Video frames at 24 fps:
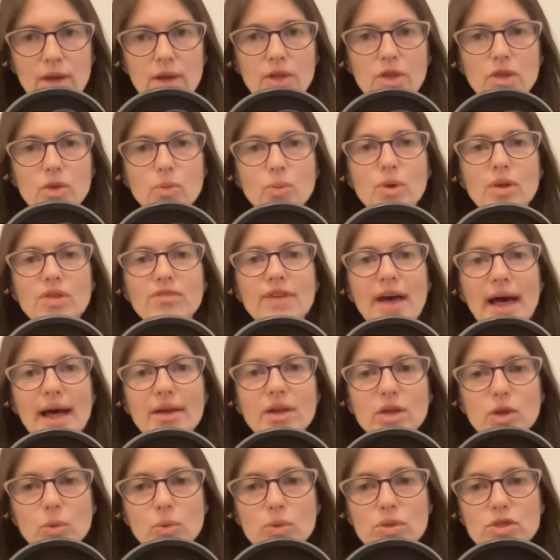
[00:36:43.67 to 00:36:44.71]
The real
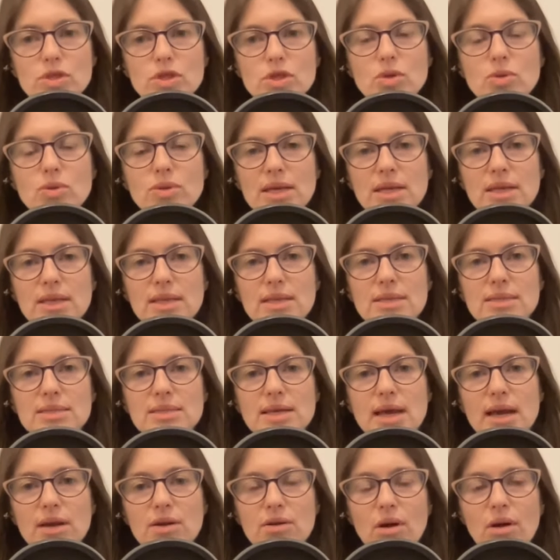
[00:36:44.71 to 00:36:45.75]
value was using this
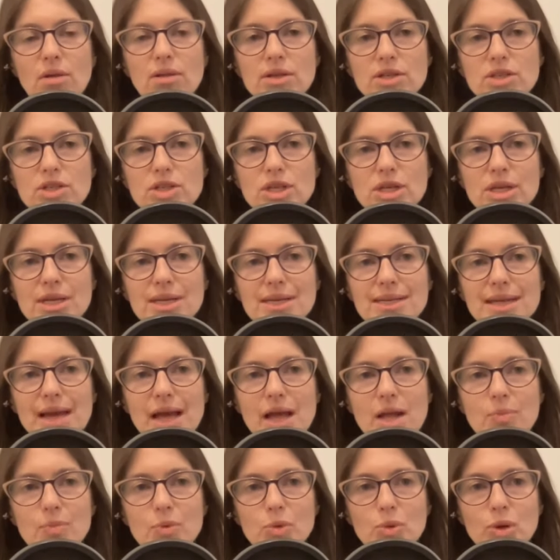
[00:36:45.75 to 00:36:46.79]
technology to
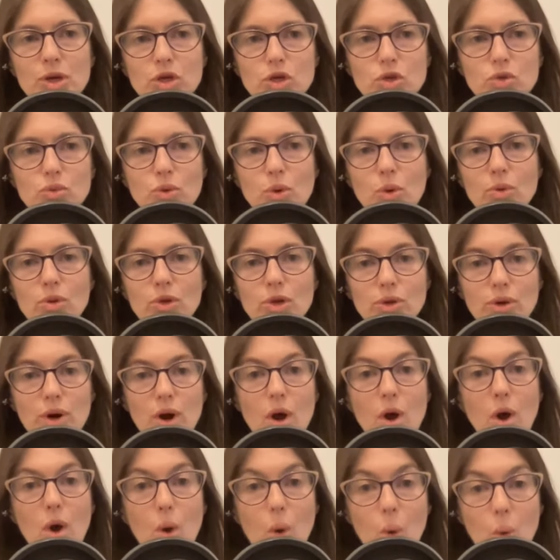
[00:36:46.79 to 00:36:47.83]
help you control your
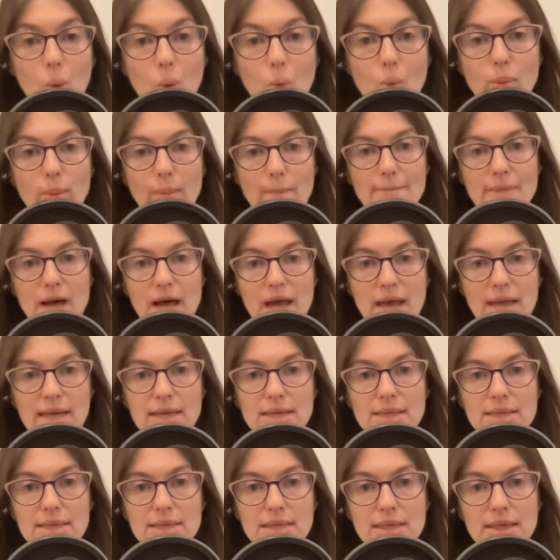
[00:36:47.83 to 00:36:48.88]
own
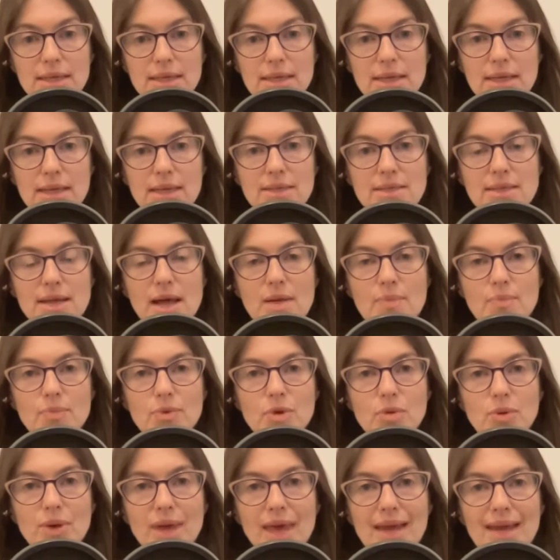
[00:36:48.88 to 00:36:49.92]
mind, to help
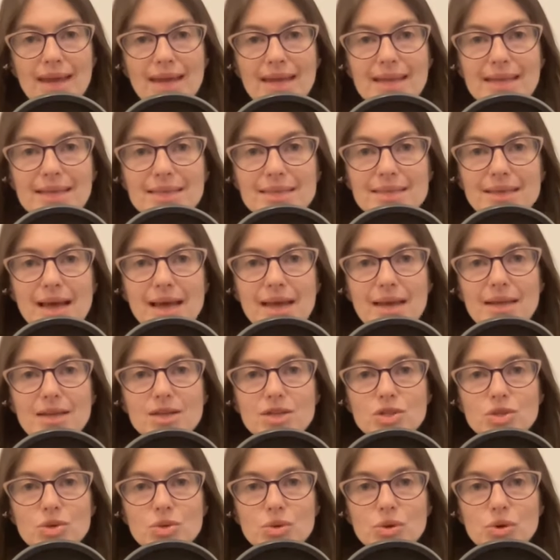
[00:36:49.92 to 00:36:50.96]
you gain insight
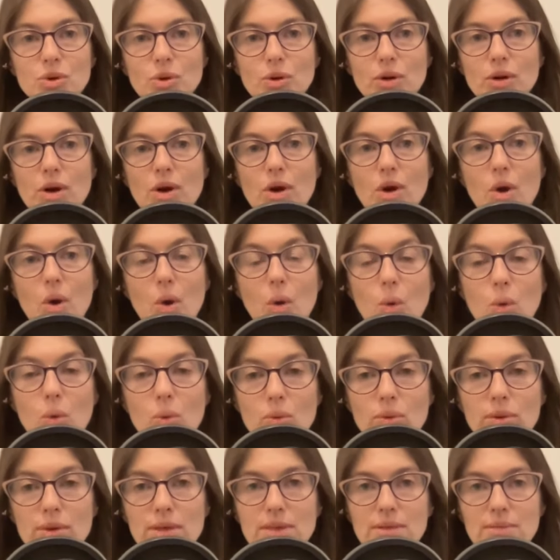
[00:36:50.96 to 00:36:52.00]
into your
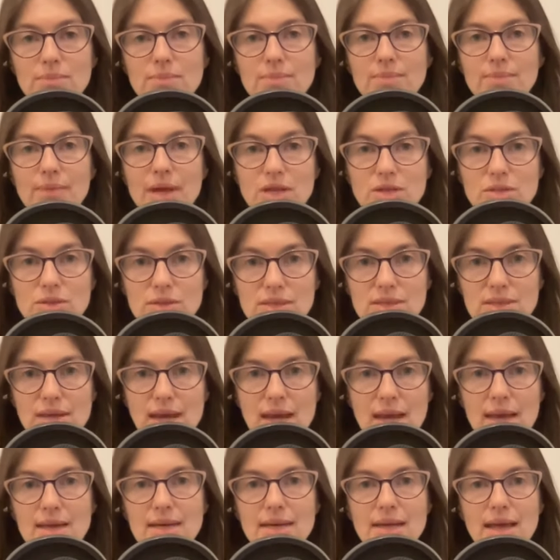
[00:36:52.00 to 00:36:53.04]
own mental
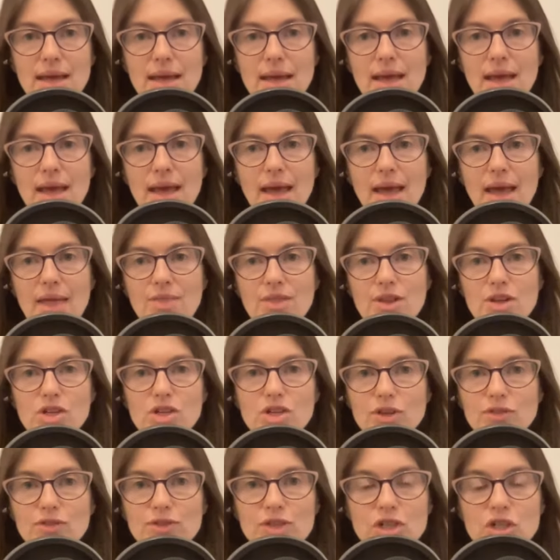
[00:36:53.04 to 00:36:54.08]
state and then
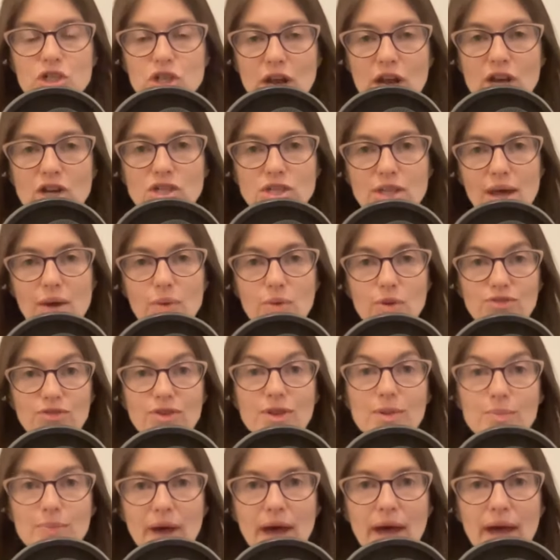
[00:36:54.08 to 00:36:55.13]
shift and change that with
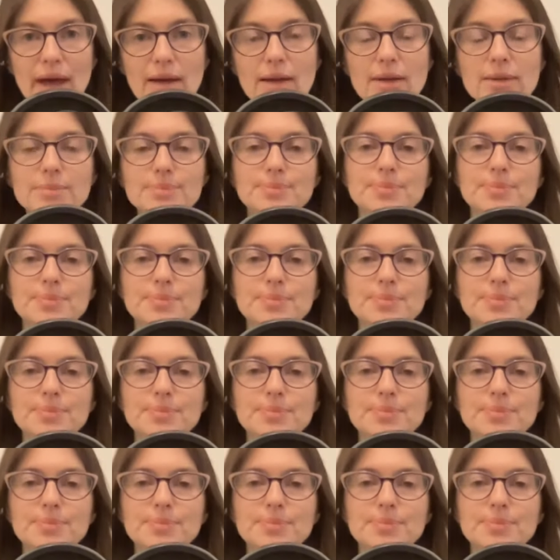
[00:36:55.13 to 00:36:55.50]
feedback.